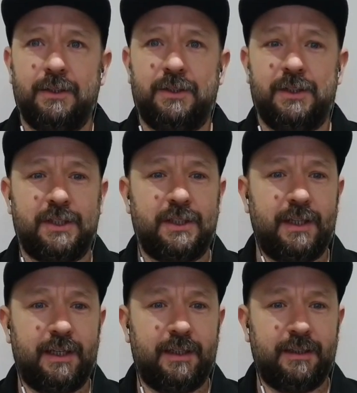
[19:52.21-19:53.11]
just
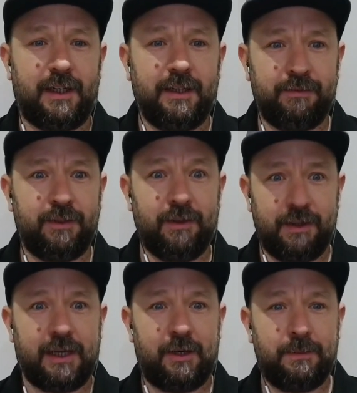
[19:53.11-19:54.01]
that I've got
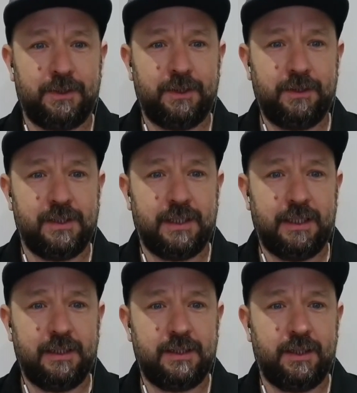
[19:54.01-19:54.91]
that
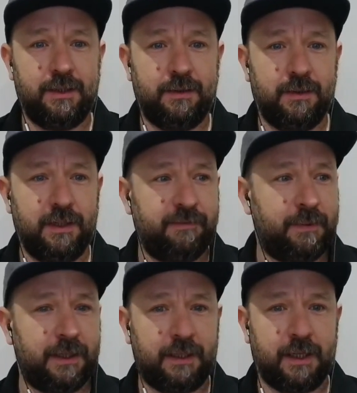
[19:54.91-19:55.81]
opportunity to live
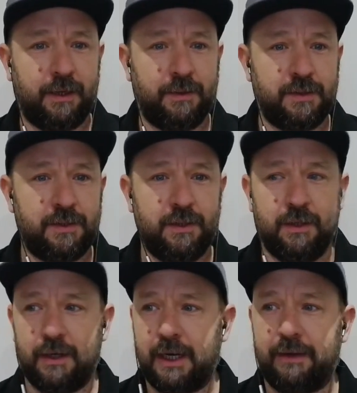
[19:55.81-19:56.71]
by the coast,
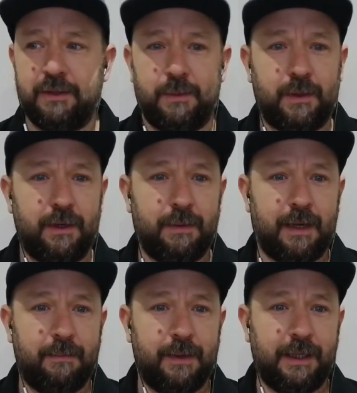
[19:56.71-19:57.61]
not have to worry
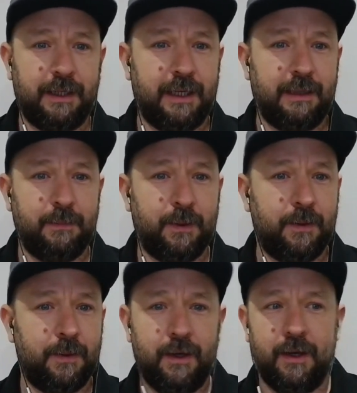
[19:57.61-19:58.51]
about money
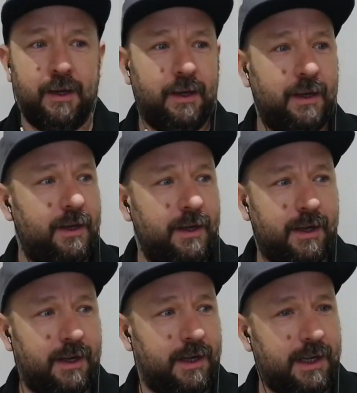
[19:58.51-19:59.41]
anymore,
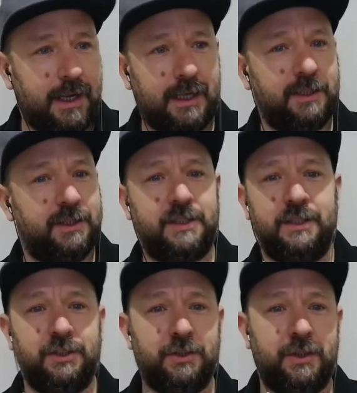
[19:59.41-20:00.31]
and just
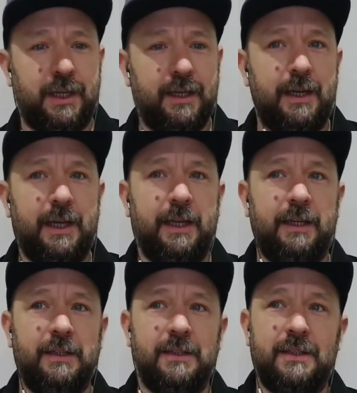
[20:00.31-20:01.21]
enjoy it.
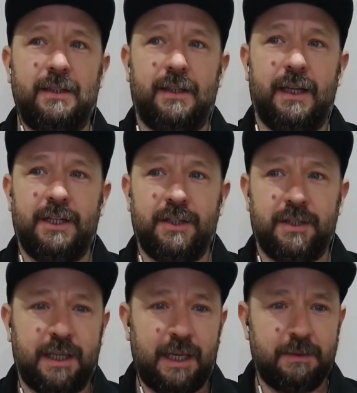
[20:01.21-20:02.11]
And it
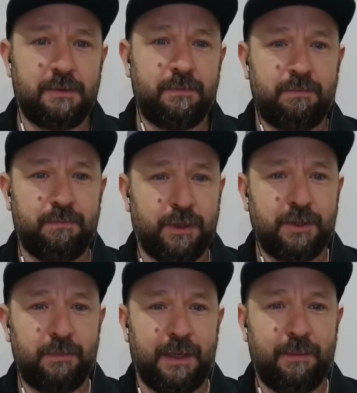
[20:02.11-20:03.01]
just keeps
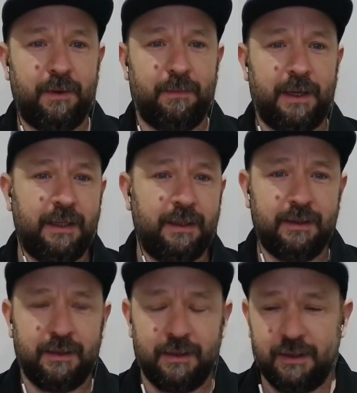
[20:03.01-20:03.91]
pushing people. I mean,